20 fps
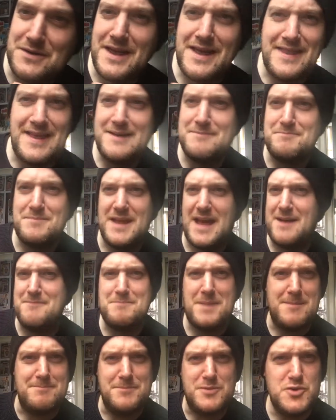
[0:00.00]
yeah,
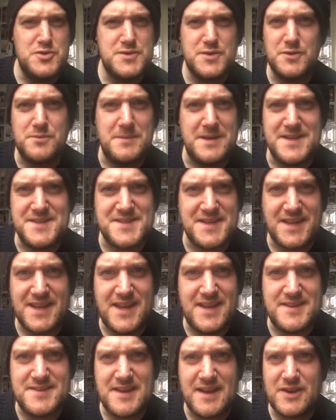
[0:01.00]
that bamboozled me as a
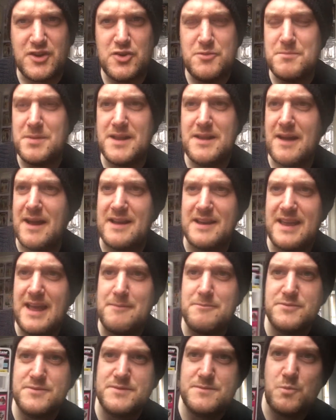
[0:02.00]
kid. I couldn't believe it. I
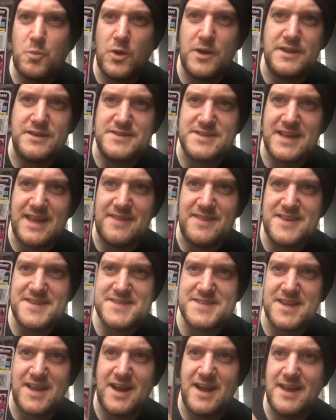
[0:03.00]
kept wanting to get
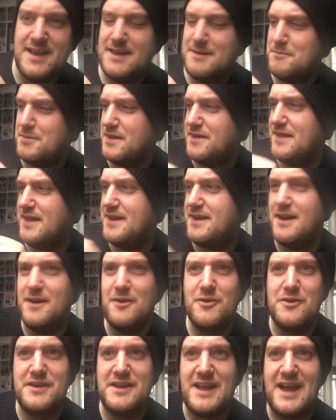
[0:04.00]
this guy, but then
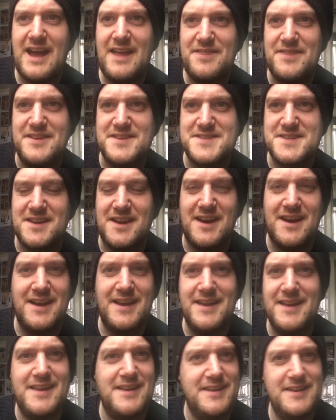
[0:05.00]
I already had this
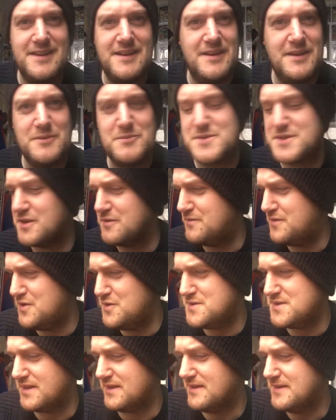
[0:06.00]
guy, and it was
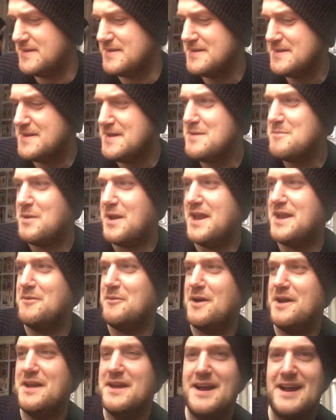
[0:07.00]
confusing. But
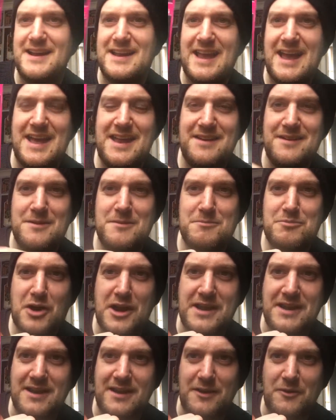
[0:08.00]
anyway, again,
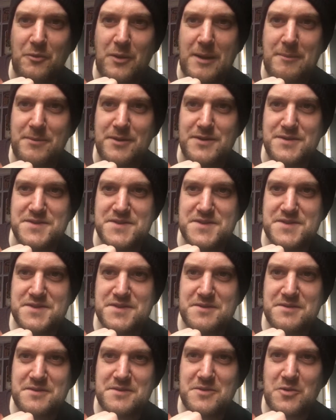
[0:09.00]
bright coloured
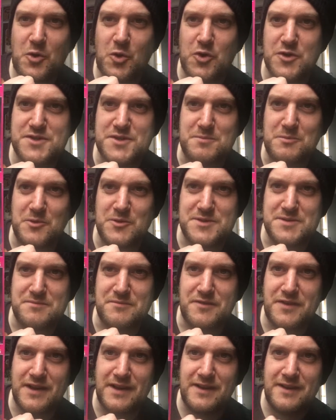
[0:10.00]
weapons,
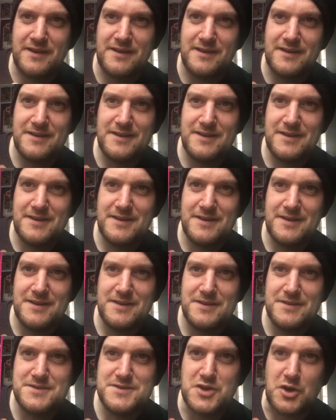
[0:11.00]
awesome figure,
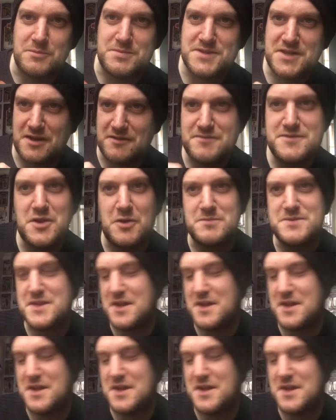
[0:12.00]
top stuff, top